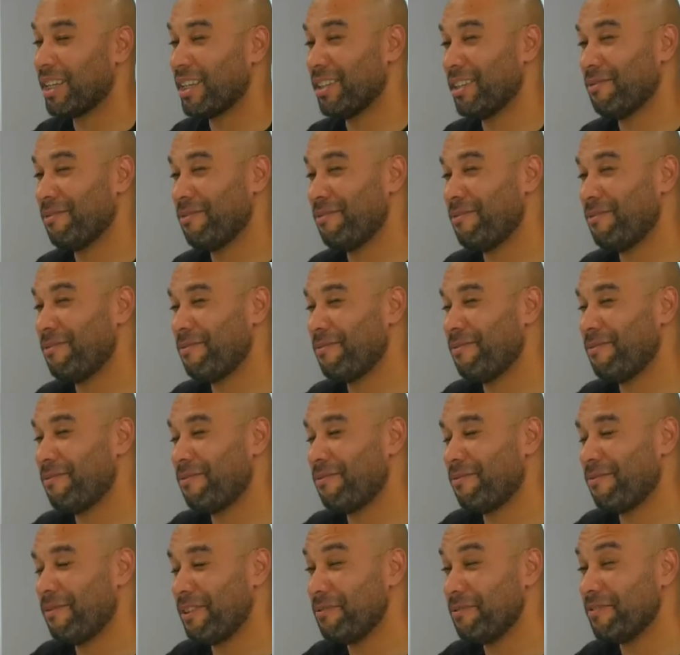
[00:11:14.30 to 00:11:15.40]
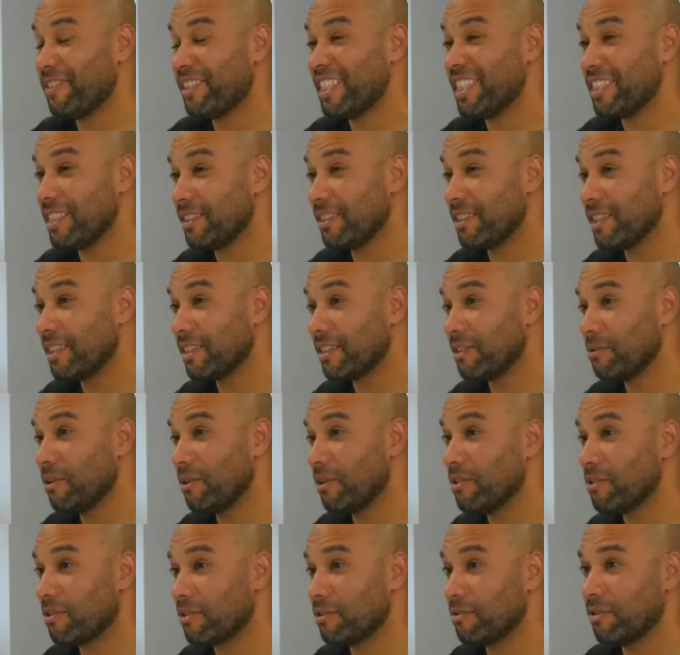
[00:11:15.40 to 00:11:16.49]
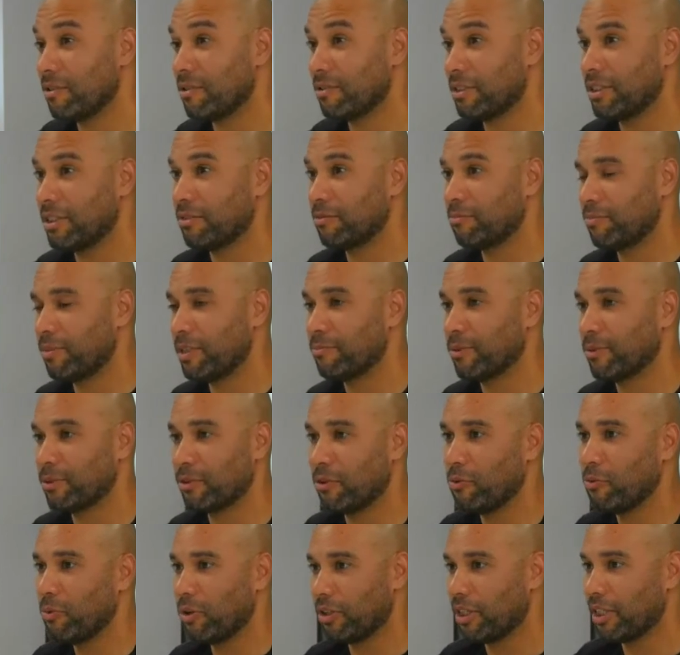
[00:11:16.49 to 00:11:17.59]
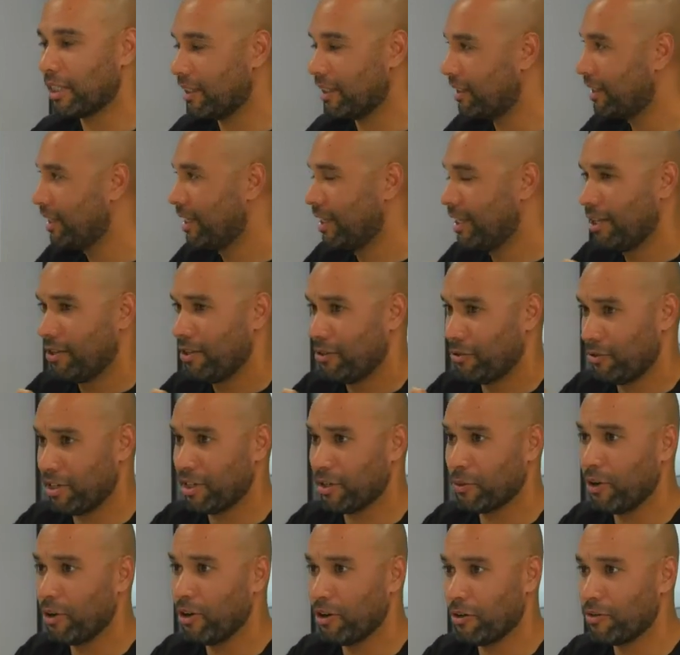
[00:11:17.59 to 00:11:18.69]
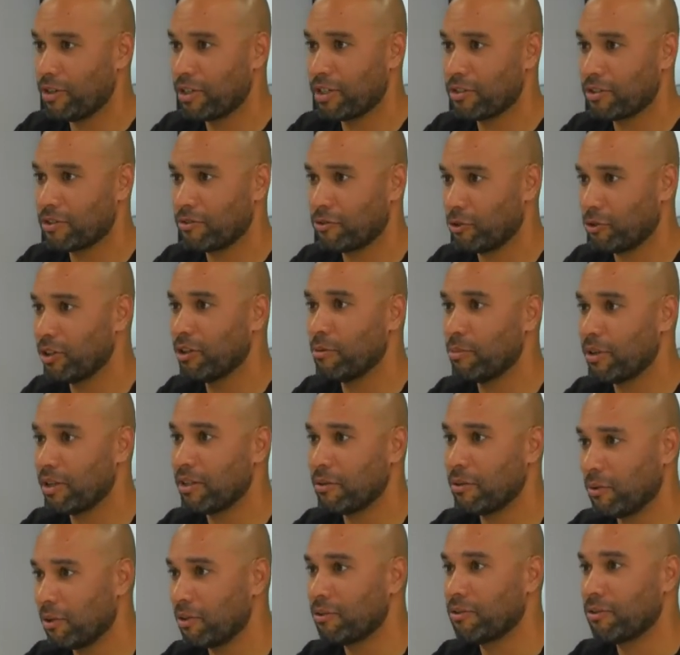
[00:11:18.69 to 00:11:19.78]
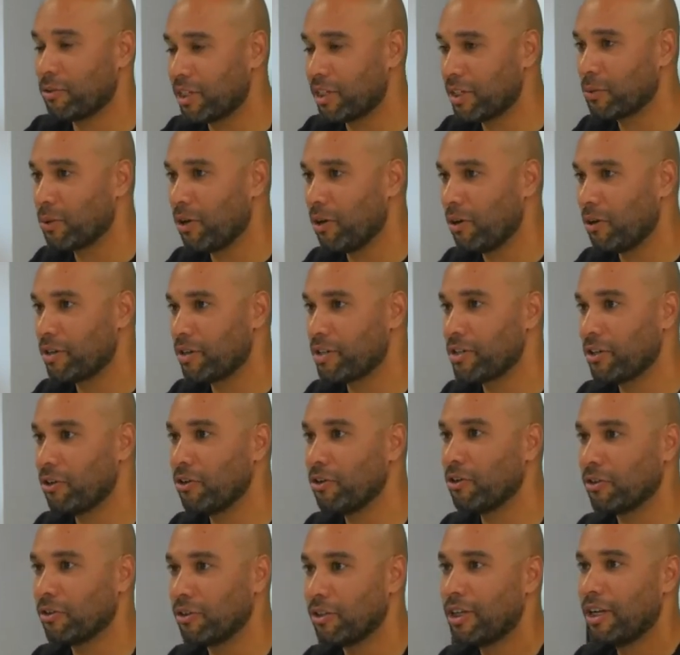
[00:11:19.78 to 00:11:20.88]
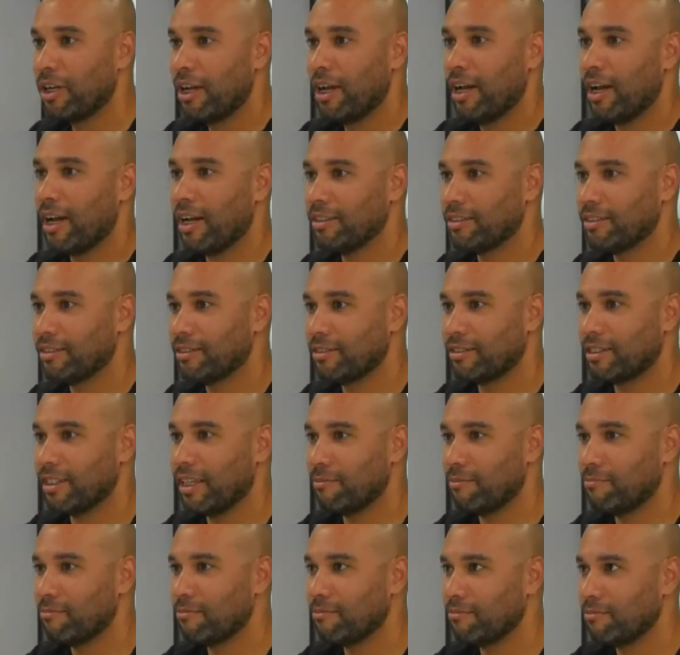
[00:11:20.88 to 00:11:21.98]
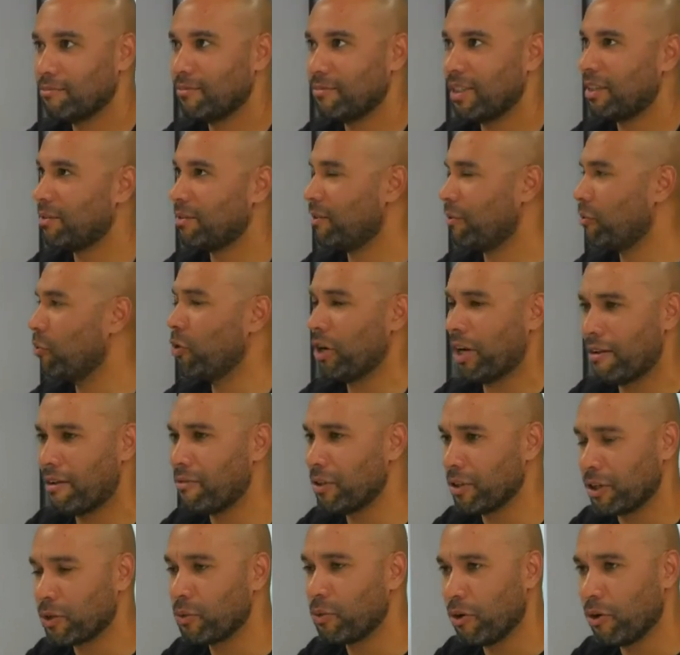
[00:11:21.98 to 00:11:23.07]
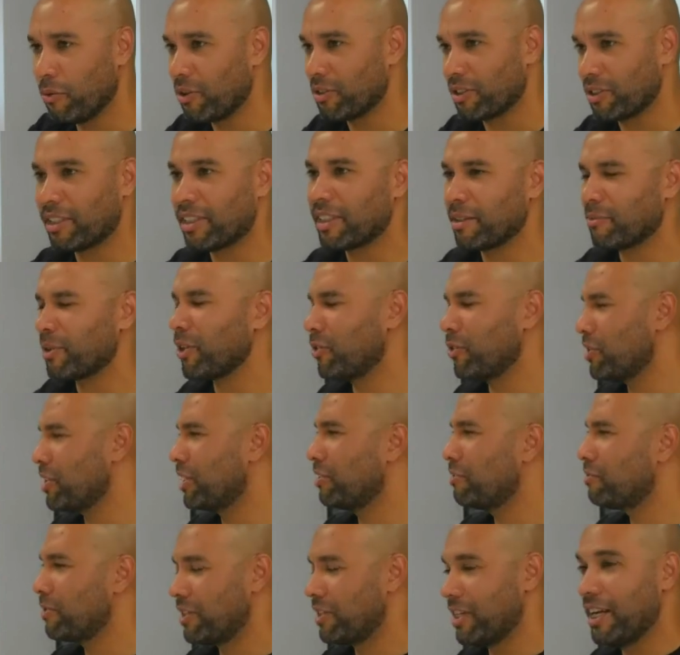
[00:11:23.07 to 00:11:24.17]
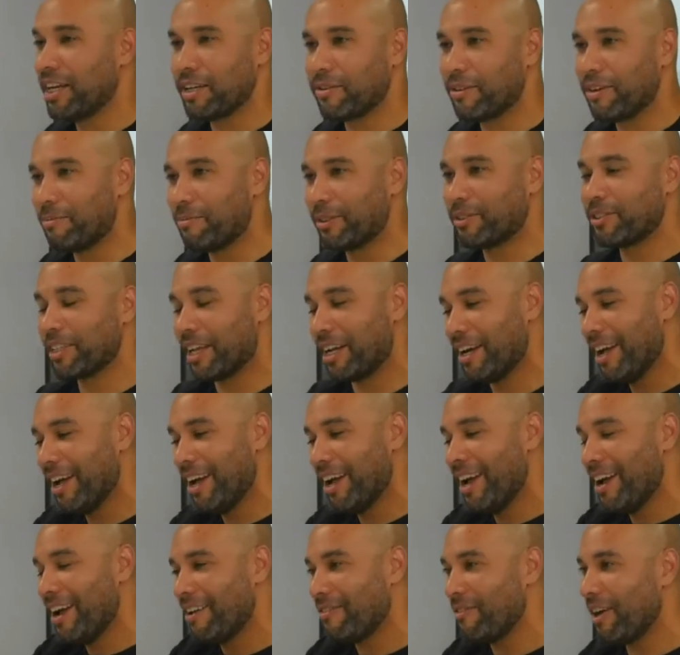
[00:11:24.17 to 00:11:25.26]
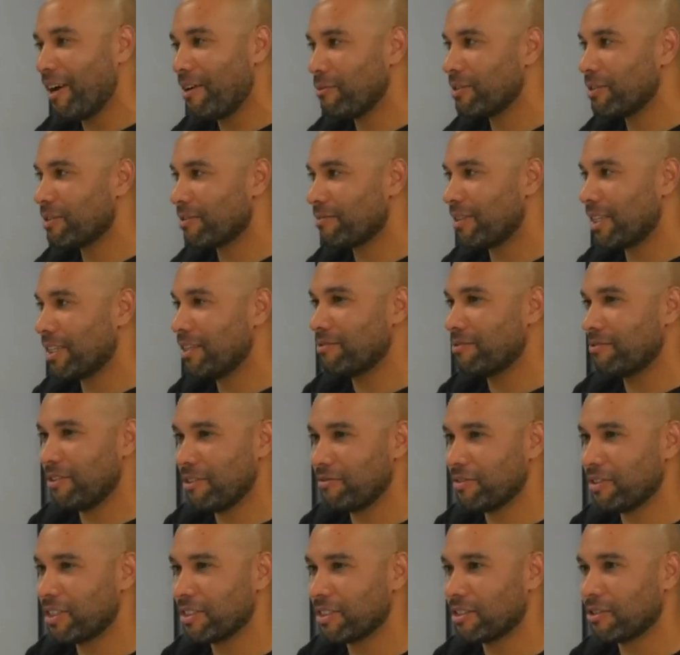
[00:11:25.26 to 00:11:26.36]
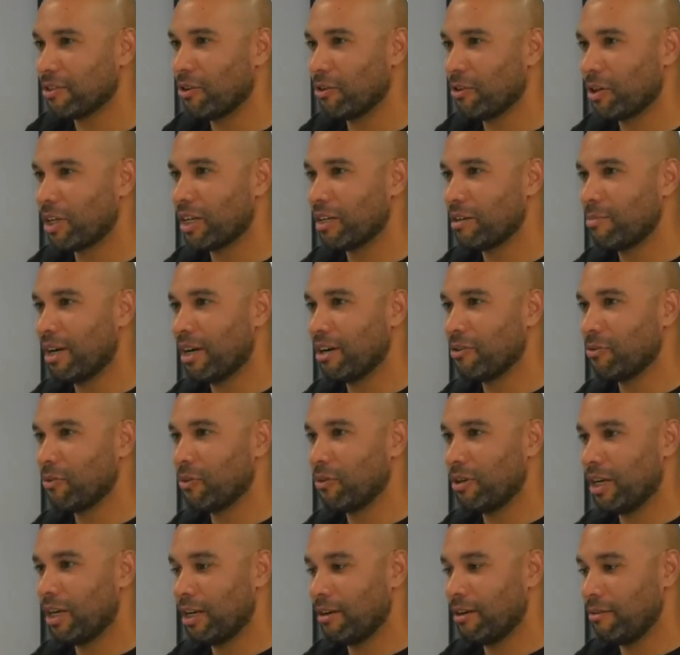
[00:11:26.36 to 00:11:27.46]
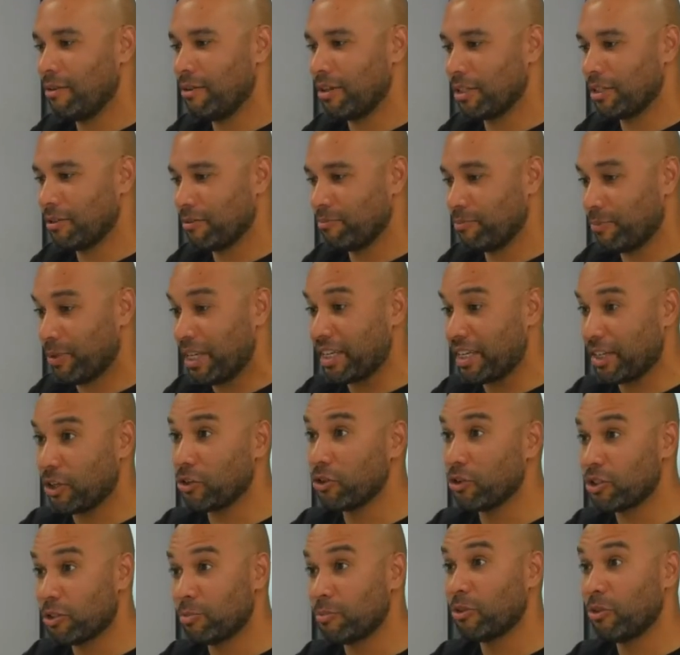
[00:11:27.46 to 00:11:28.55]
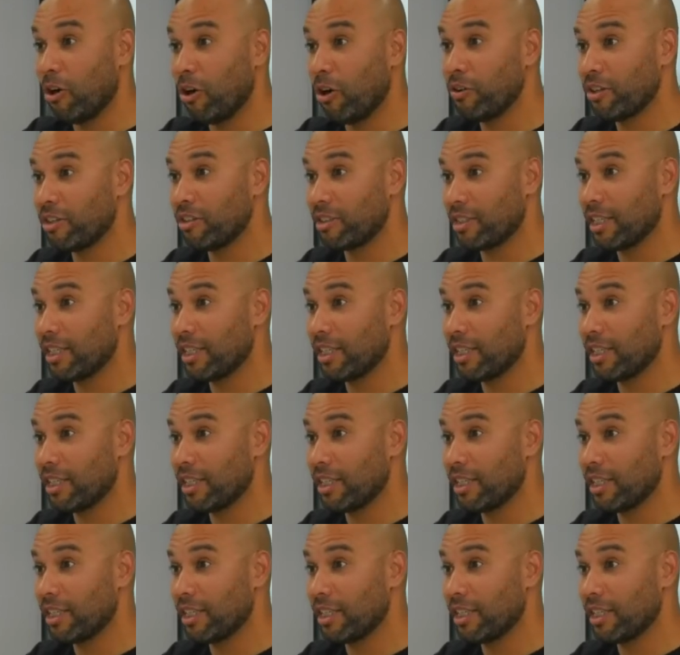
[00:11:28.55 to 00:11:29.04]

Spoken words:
the 50s, I think it was, people don't want a 3/4 inch drill bit, they want a 3/4 inch hole. And whatever the quote was, I think I'm close enough with it anyway. But that was in the 50s, talking about being customer oriented